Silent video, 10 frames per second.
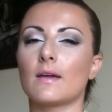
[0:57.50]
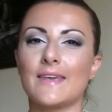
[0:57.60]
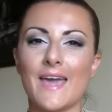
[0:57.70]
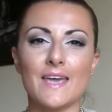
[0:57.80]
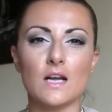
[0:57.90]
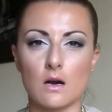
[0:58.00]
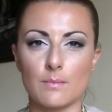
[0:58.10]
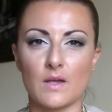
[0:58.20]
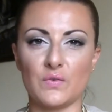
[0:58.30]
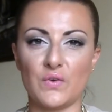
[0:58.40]
cake on
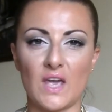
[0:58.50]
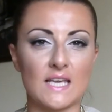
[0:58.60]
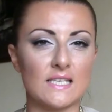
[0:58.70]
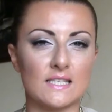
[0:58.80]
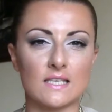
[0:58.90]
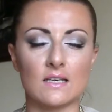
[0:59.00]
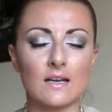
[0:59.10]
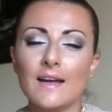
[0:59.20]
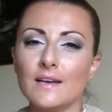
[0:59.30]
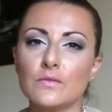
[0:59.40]
my face,
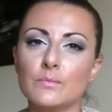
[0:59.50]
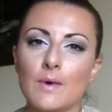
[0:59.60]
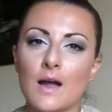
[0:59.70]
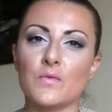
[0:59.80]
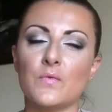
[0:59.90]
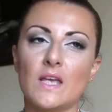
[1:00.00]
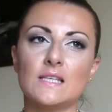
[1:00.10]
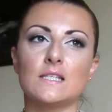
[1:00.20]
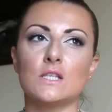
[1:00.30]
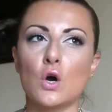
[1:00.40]
kind of my
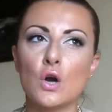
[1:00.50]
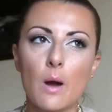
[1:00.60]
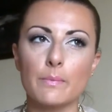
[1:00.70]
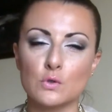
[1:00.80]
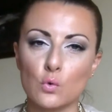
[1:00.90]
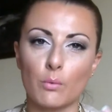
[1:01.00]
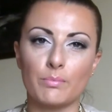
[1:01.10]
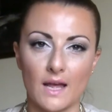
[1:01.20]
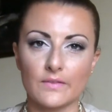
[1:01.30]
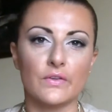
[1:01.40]
face don't absorb
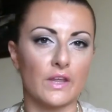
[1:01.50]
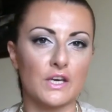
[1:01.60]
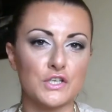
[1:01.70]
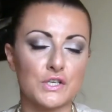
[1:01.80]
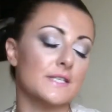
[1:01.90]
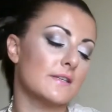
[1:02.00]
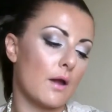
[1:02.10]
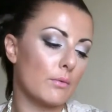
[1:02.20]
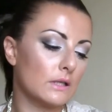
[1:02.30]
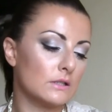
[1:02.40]
that foundations.
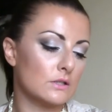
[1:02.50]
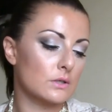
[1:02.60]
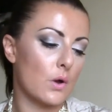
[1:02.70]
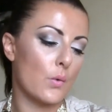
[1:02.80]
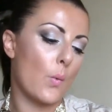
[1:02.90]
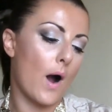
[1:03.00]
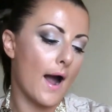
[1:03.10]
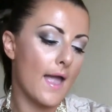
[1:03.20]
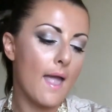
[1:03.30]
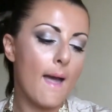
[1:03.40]
I really don't know
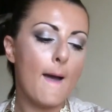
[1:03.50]
why,